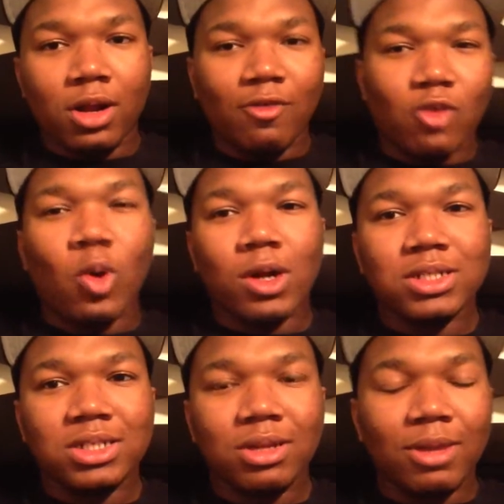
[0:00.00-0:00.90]
of
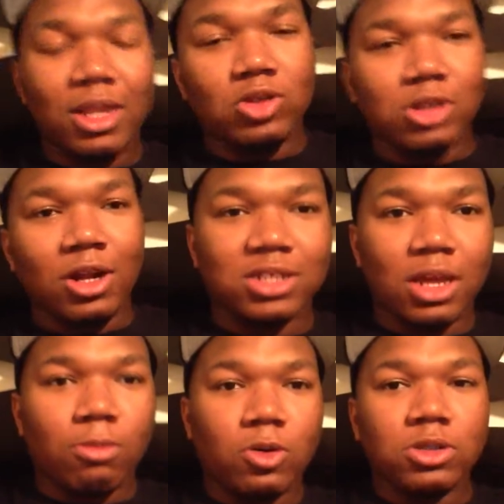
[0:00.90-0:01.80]
course, but those are
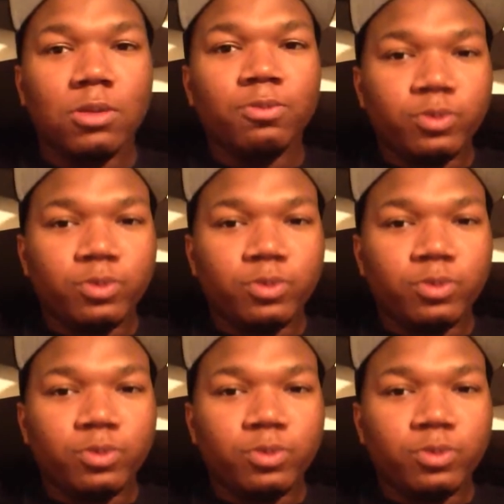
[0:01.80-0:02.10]
examples.